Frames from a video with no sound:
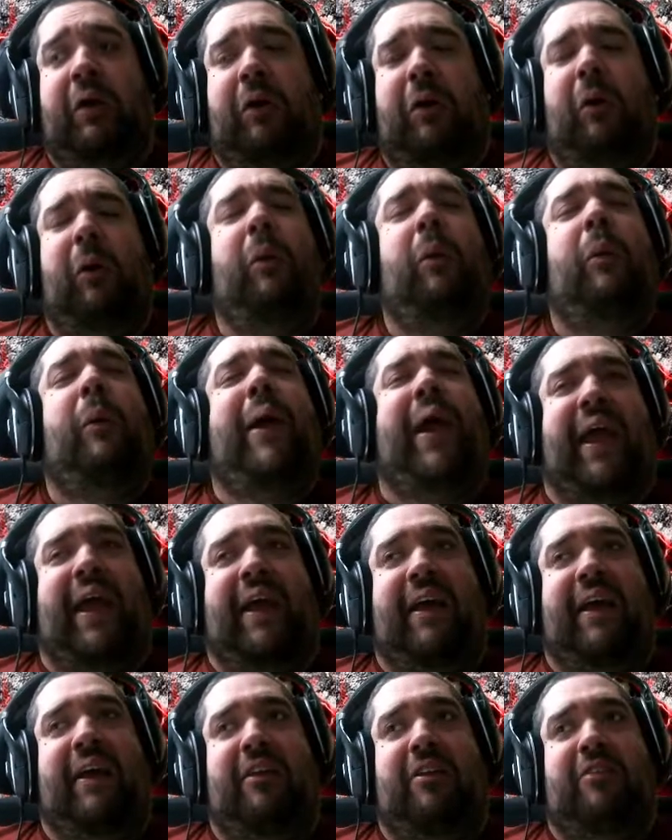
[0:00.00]
who
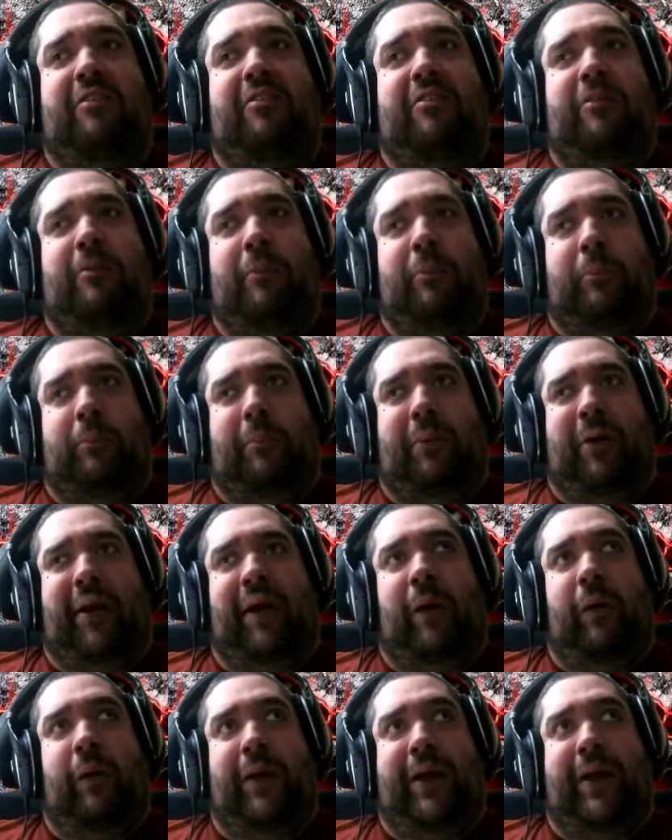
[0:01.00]
is, by
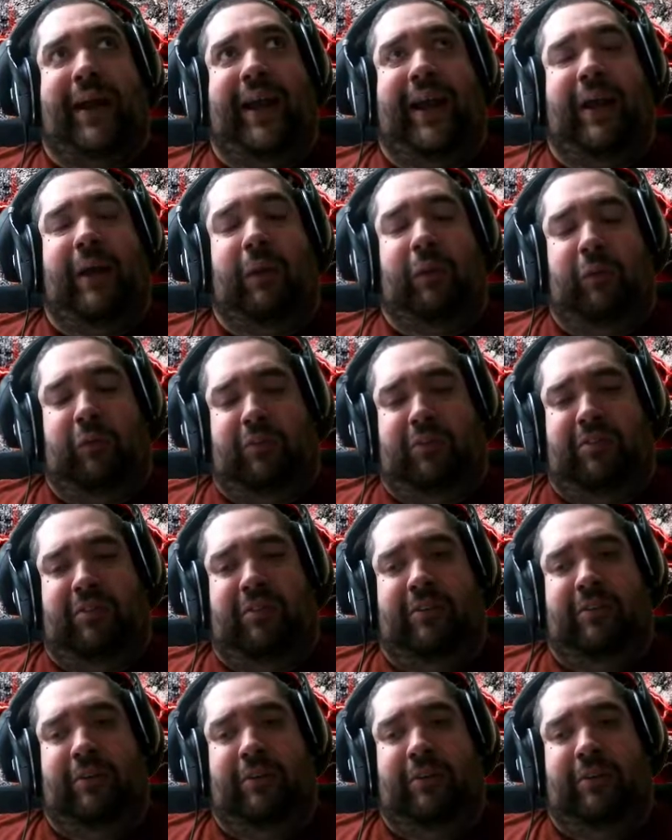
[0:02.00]
all accounts,